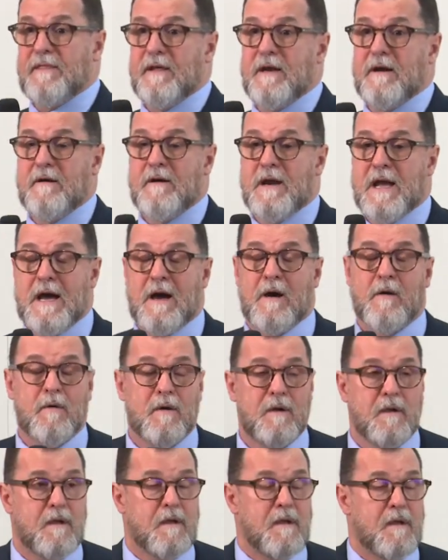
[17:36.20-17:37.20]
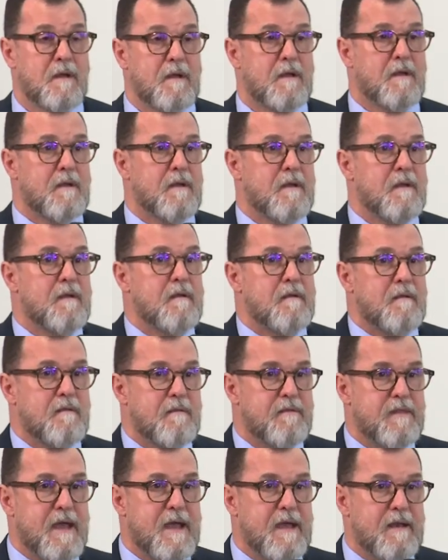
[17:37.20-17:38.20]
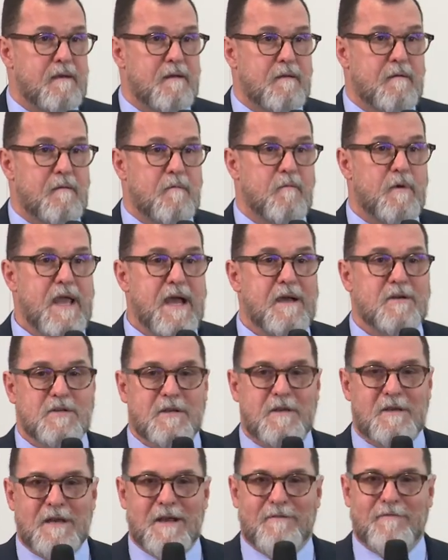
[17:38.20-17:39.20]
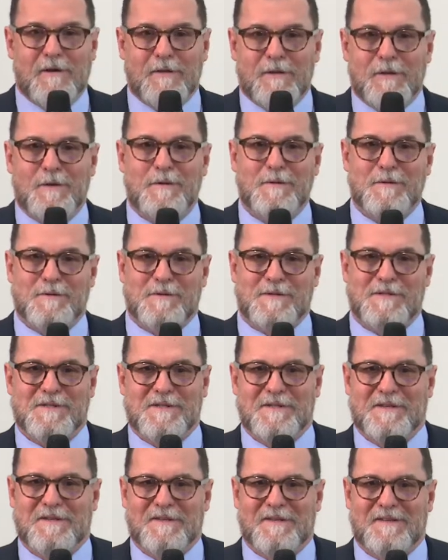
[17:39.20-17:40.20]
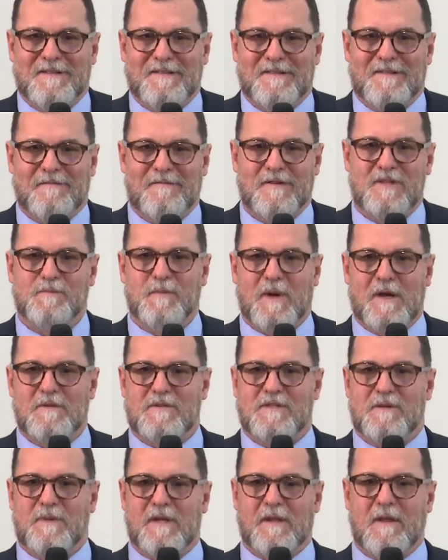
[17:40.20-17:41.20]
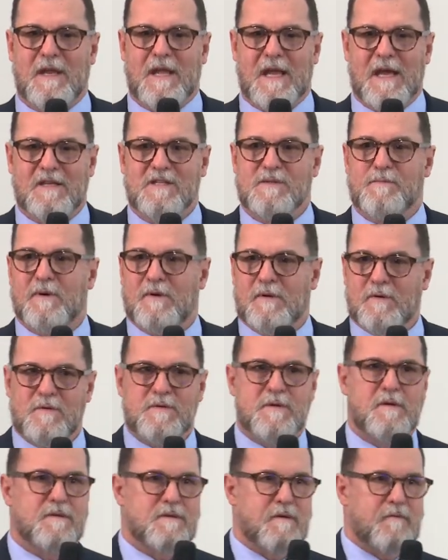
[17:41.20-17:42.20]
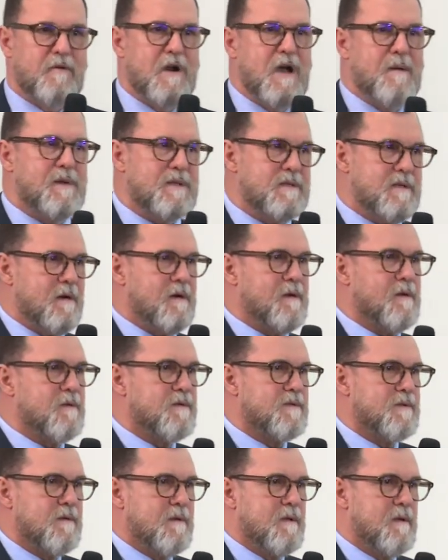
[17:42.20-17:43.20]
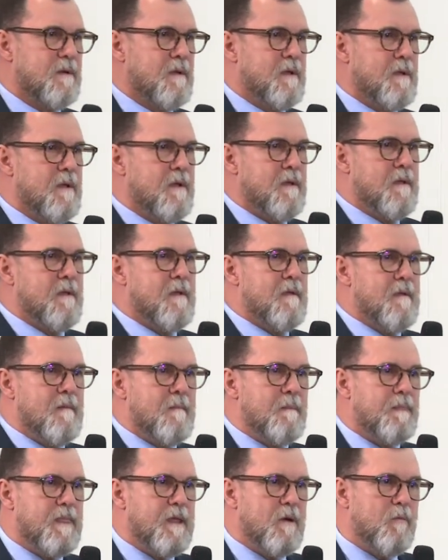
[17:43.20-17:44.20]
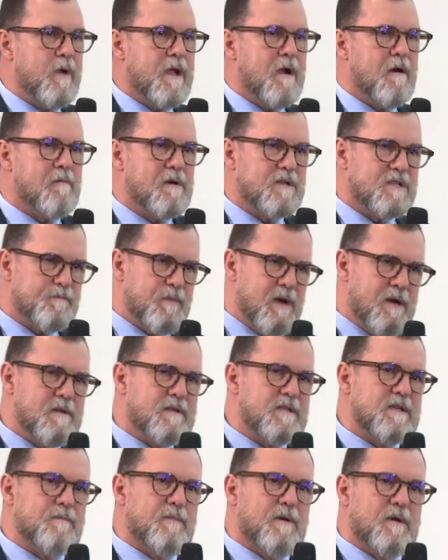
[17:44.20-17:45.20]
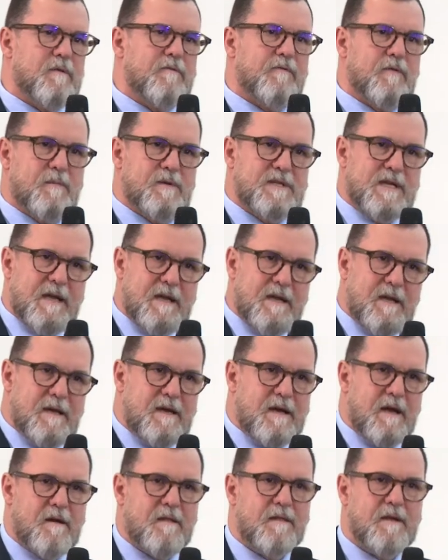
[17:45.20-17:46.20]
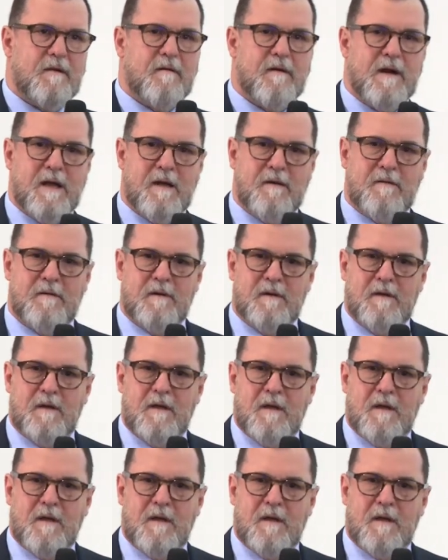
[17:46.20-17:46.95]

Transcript: there now that we actually never lose responsibility as producers of raw materials. That we are responsible for taking it out of the ground